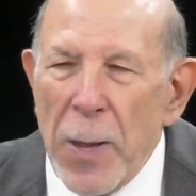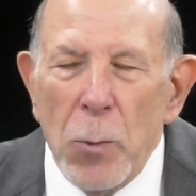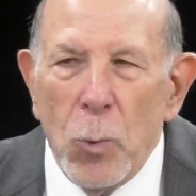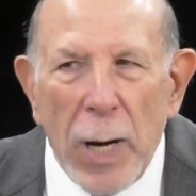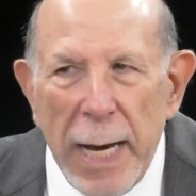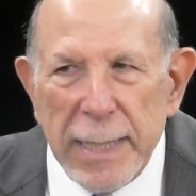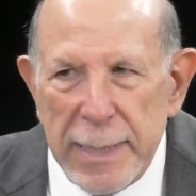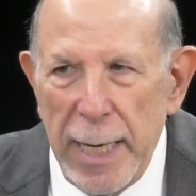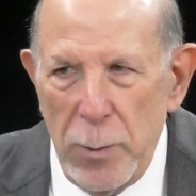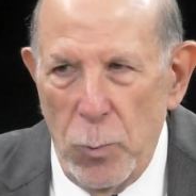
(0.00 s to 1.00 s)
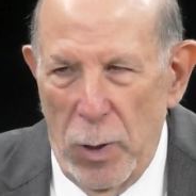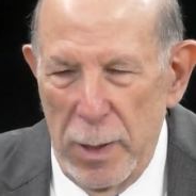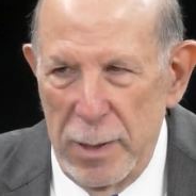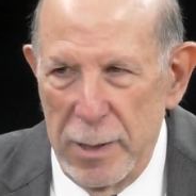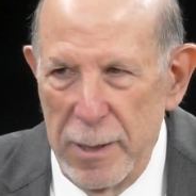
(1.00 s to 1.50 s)
What I said
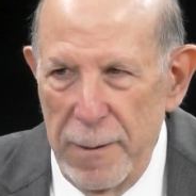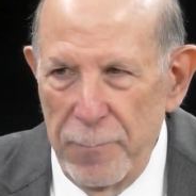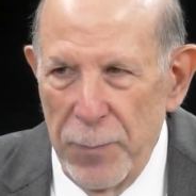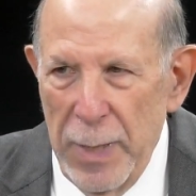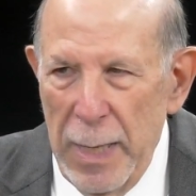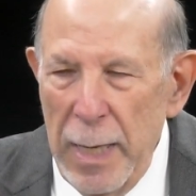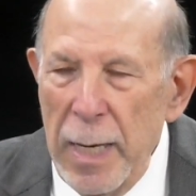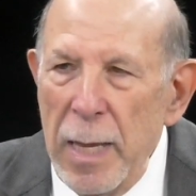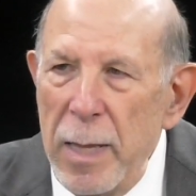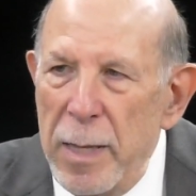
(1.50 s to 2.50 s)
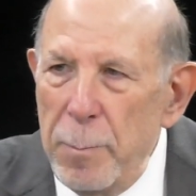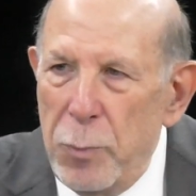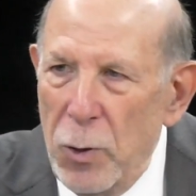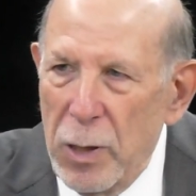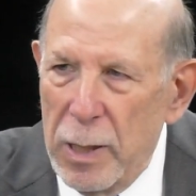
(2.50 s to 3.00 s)
was the
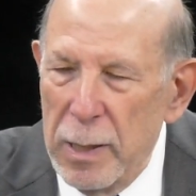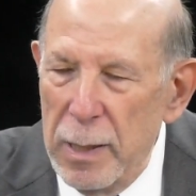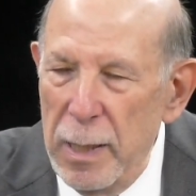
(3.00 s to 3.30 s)
book